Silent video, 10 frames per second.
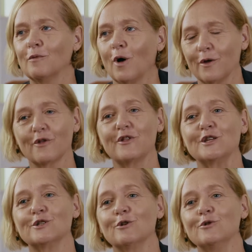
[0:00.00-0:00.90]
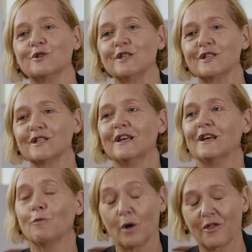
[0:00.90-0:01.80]
one of the things you
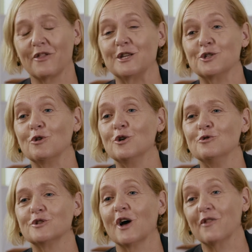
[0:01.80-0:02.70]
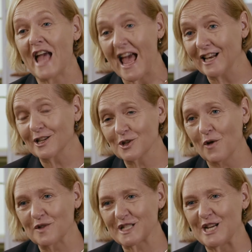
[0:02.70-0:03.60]
lose are the endless
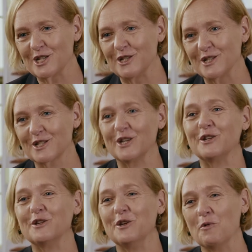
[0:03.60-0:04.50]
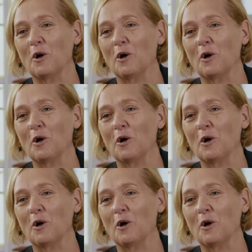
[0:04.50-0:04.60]
conversations that you